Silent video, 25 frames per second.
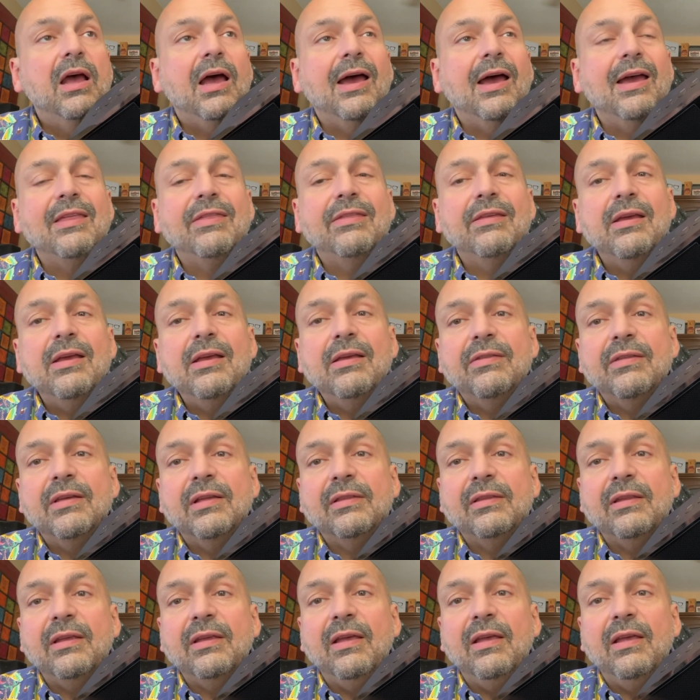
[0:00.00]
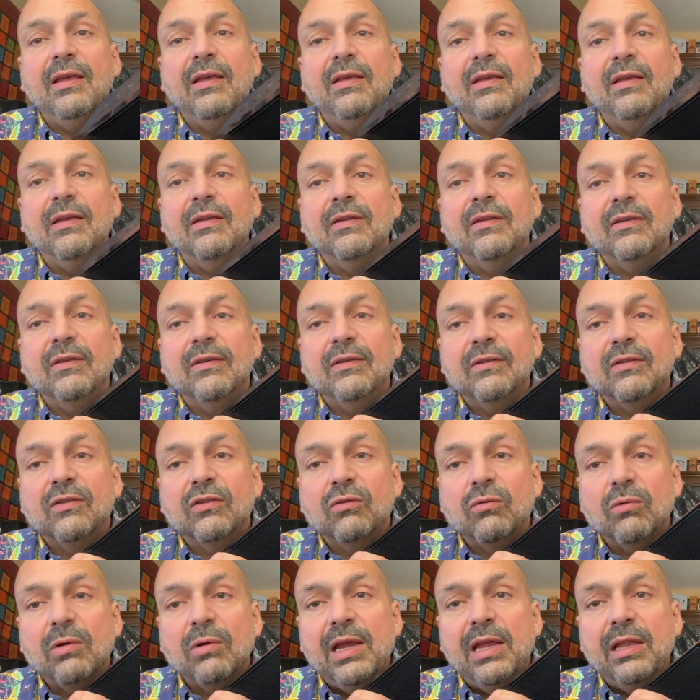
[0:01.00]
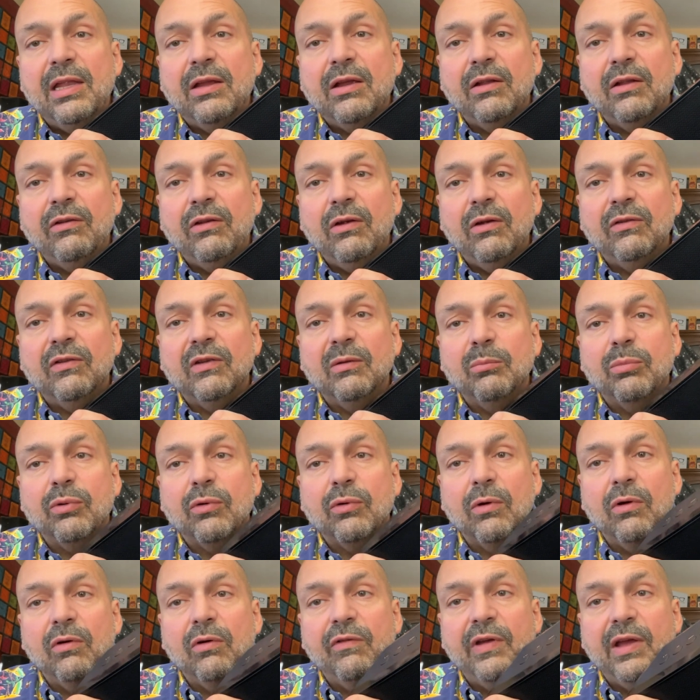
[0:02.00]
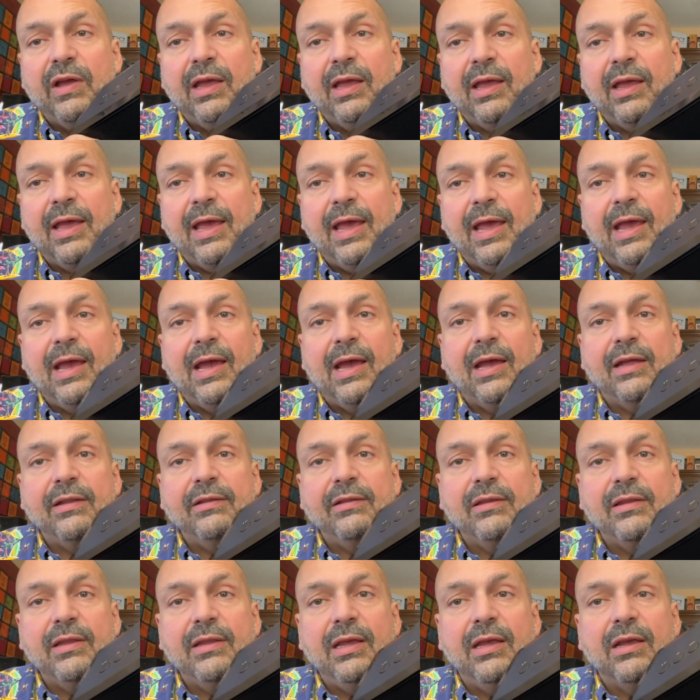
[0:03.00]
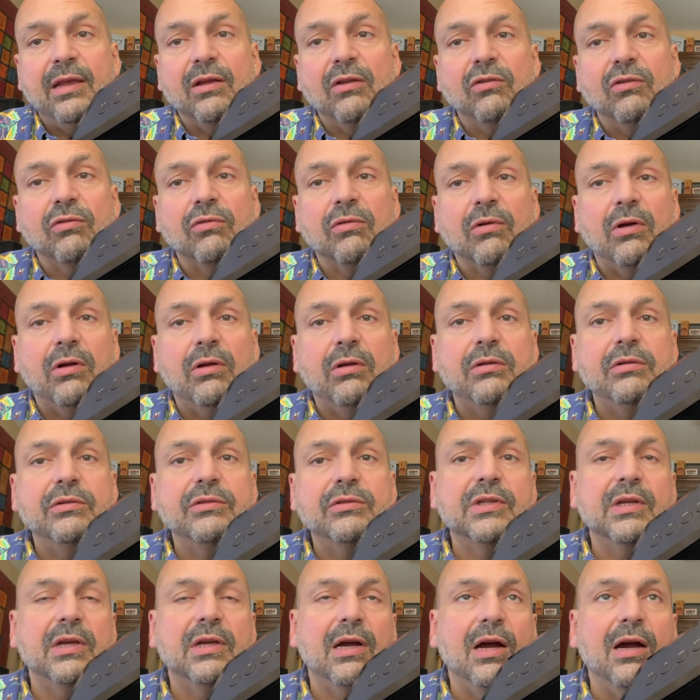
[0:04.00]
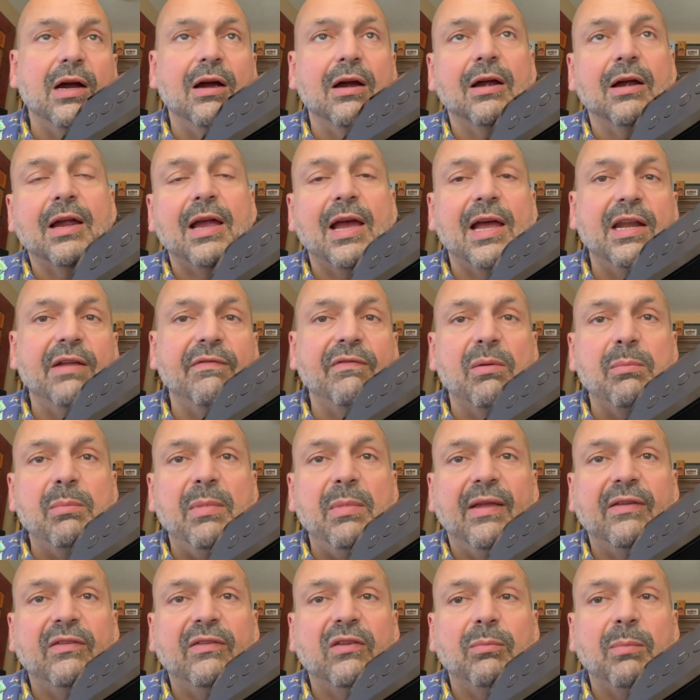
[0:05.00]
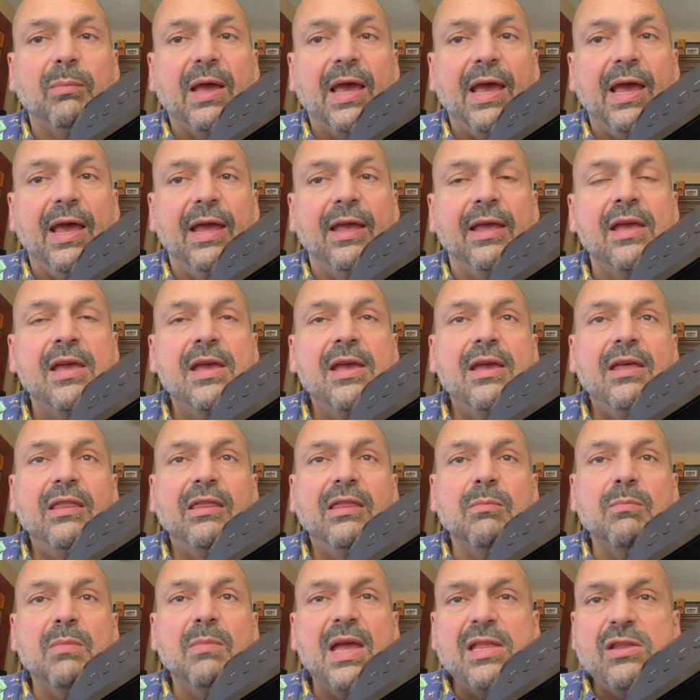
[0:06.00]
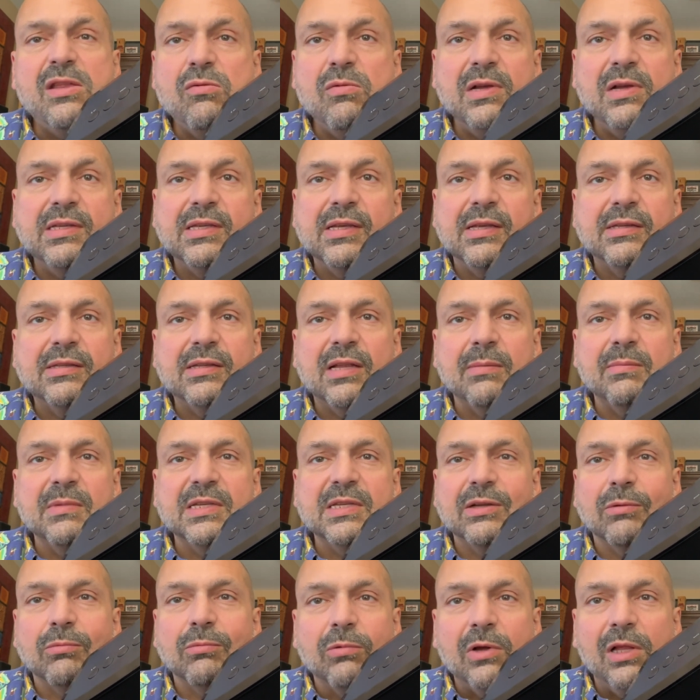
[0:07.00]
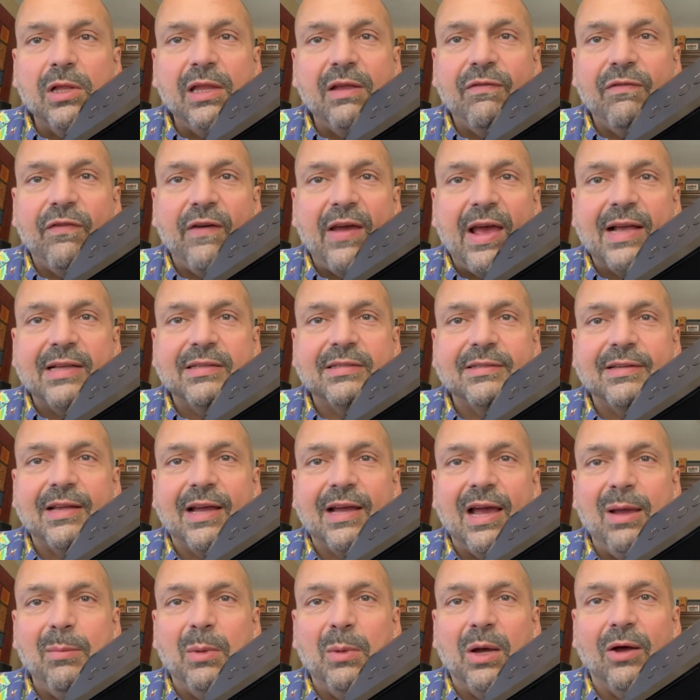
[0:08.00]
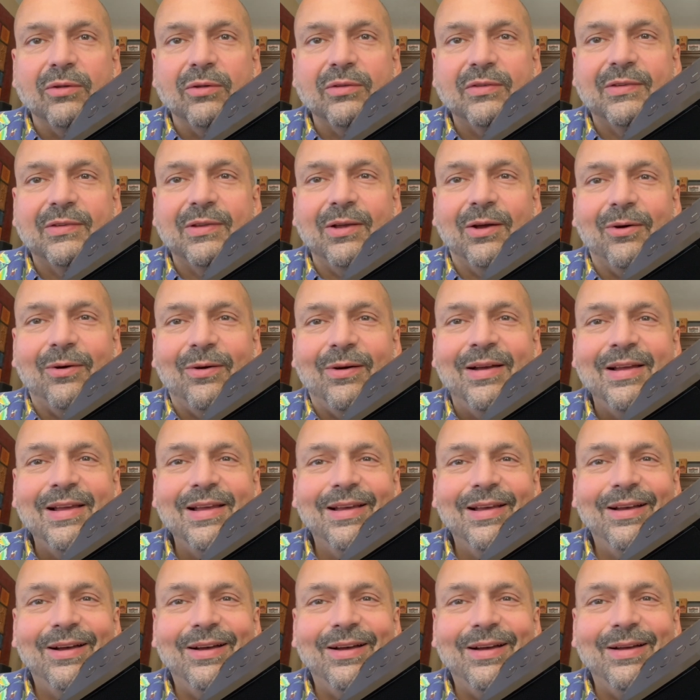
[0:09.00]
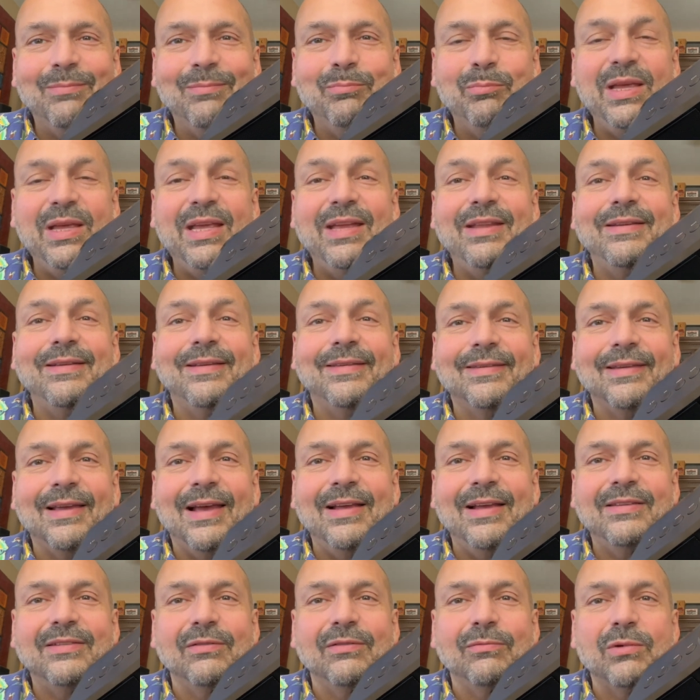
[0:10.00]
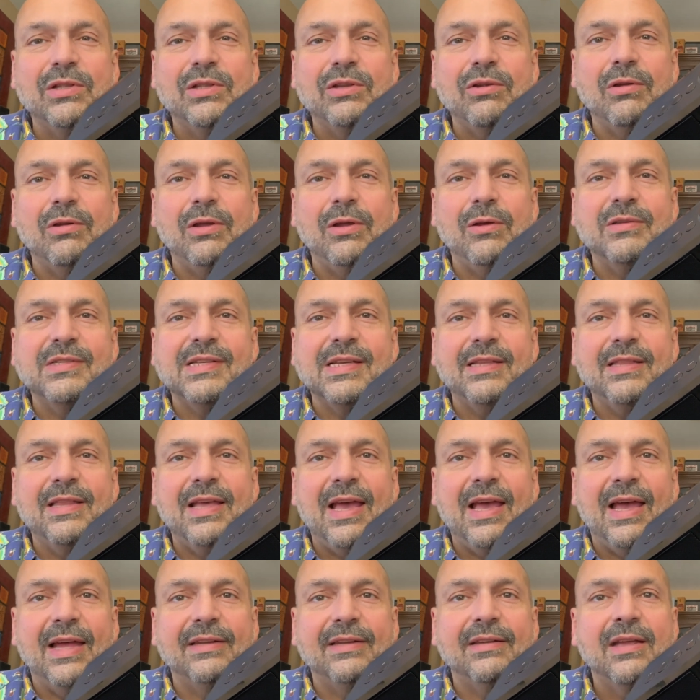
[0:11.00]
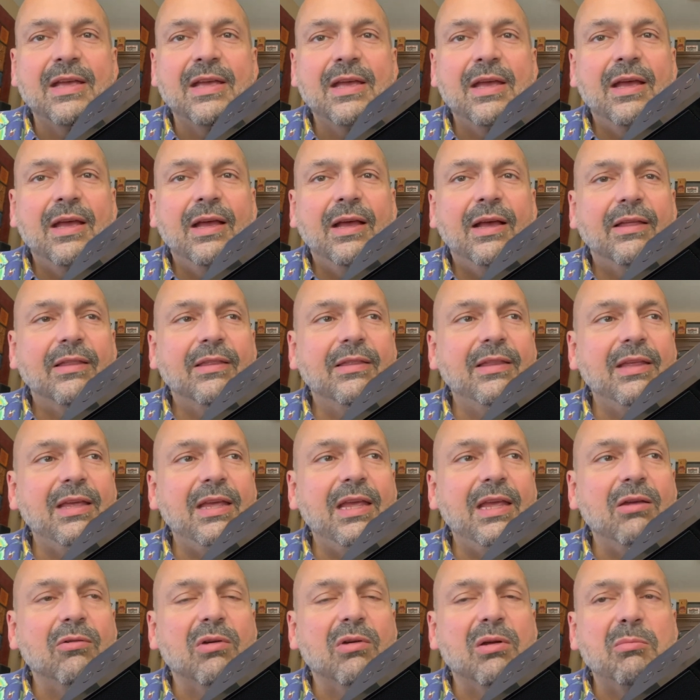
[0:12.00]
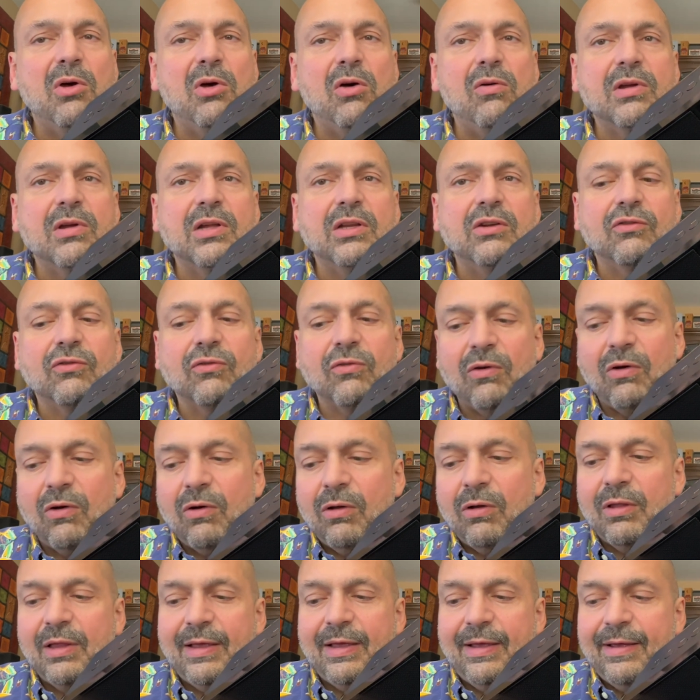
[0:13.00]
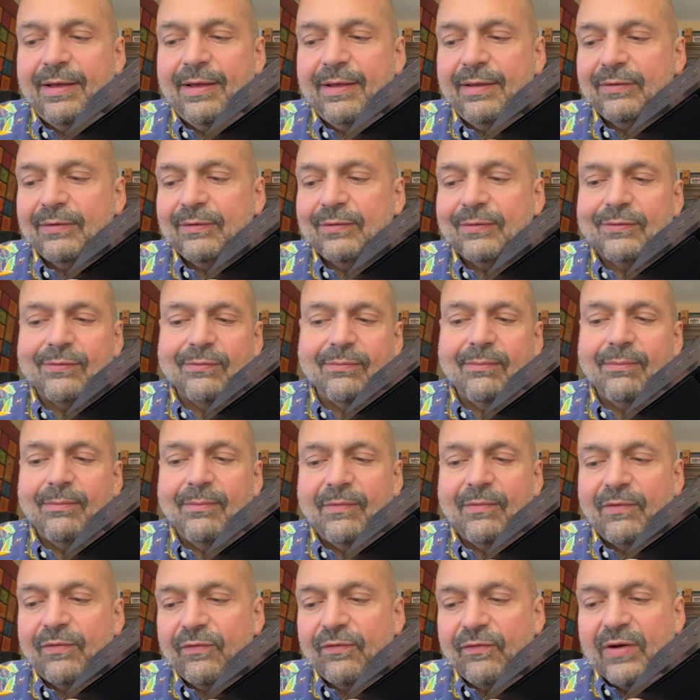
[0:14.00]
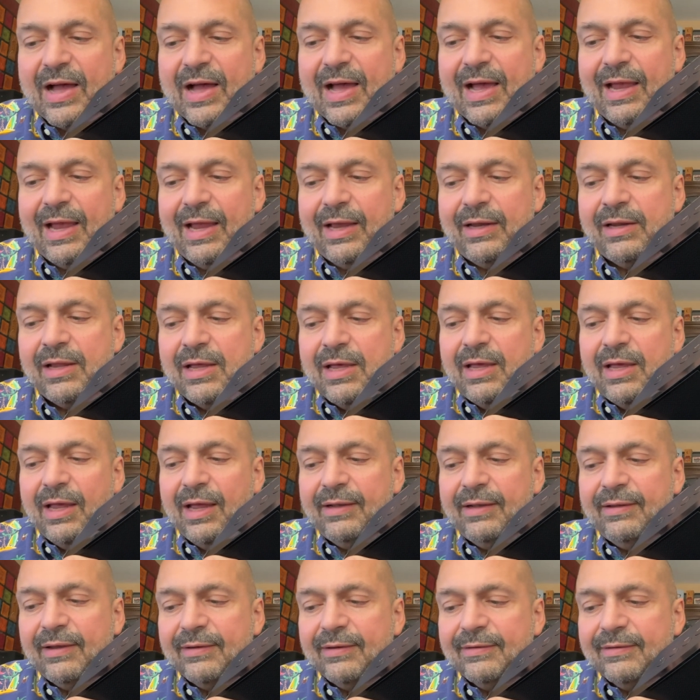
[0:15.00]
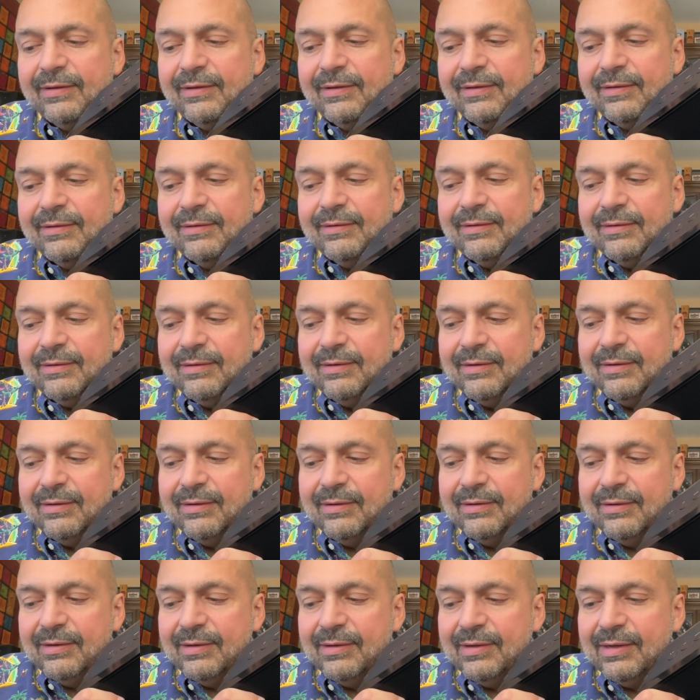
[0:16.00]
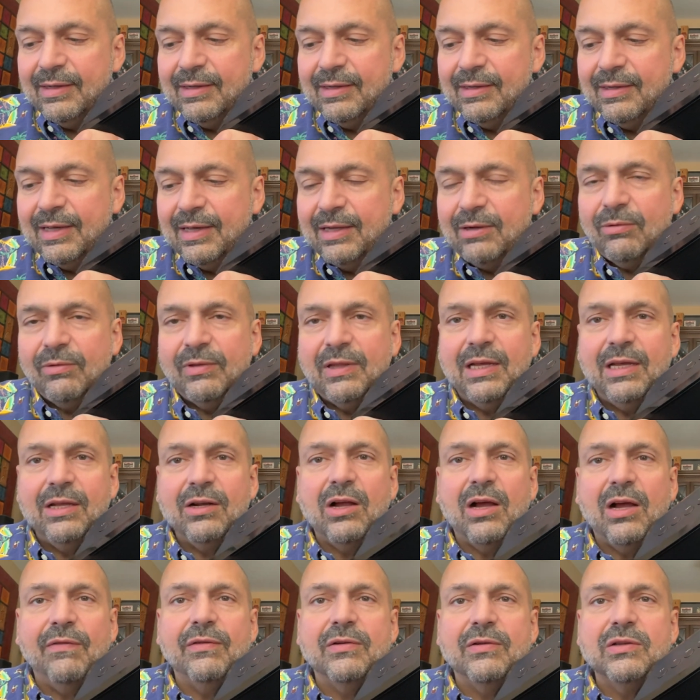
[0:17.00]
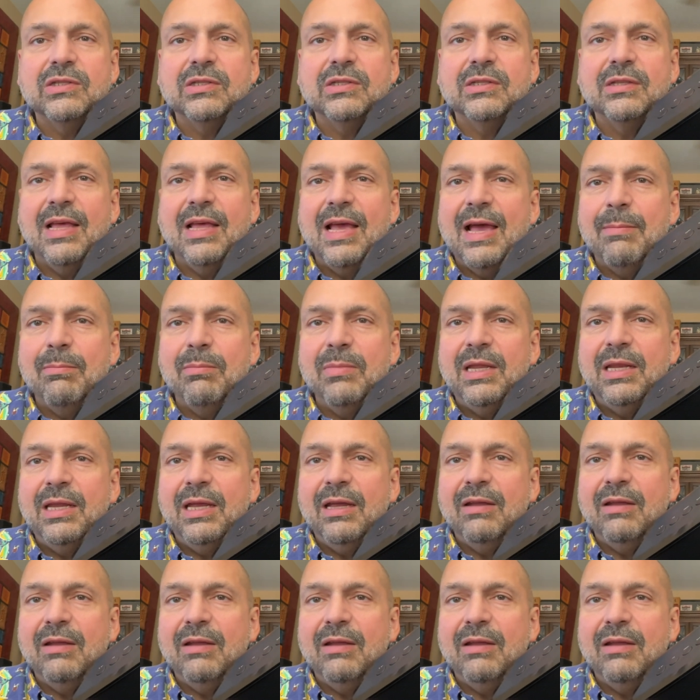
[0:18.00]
I think that the screen could use improving and the controls are kind of a mixed bag. The menuing system is a really fast timeout, so uh, be decisive when you're using that. The remote control is fine. It doesn't, I don't think it offers that many